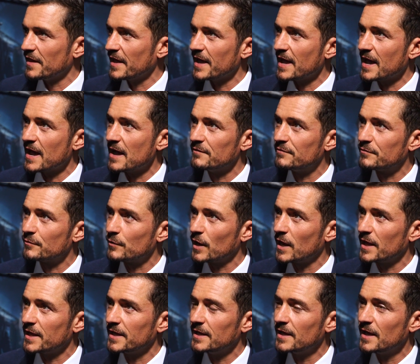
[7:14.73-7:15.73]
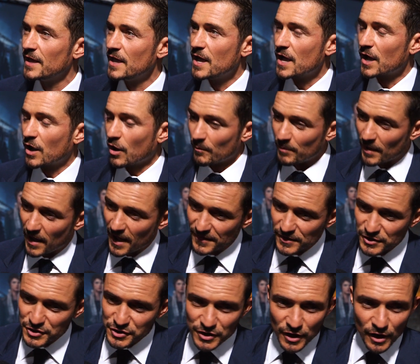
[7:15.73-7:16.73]
they have really got behind
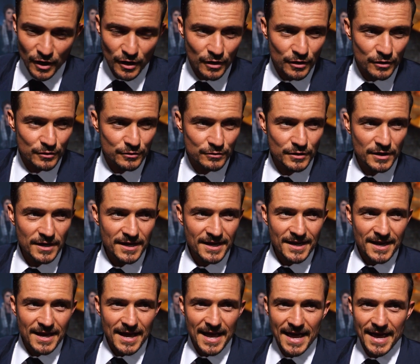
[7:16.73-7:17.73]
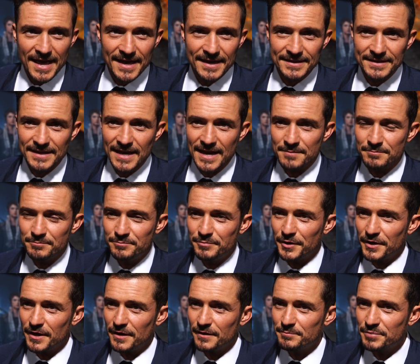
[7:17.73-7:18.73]
the show, and, and
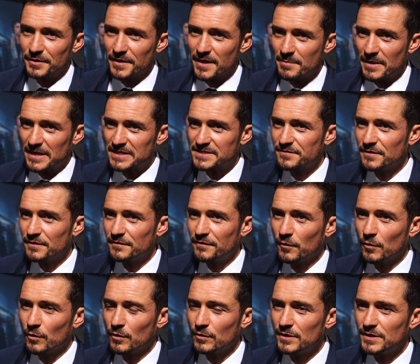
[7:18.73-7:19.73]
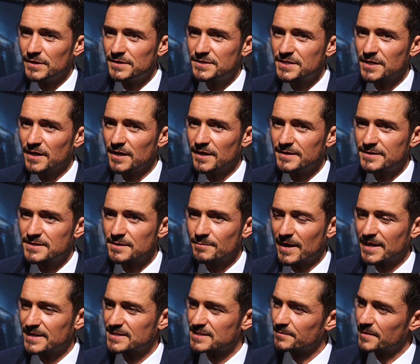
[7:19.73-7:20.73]
put it put their best foot forward to, to
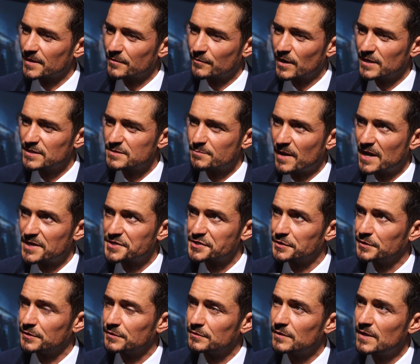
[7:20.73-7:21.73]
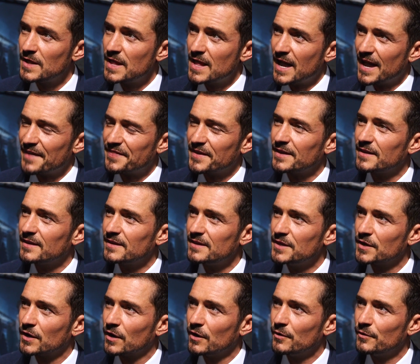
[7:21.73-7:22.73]
make something really special. I think,
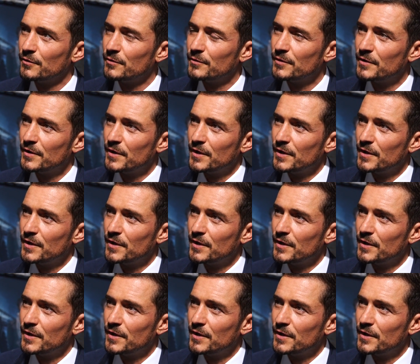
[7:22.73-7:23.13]
you know,